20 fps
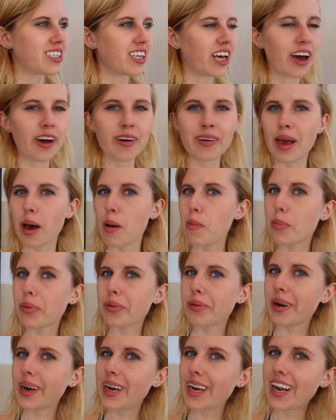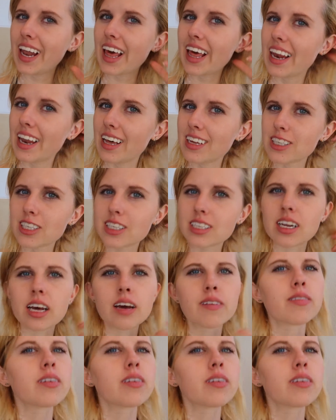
So yeah, pretty late lunch today.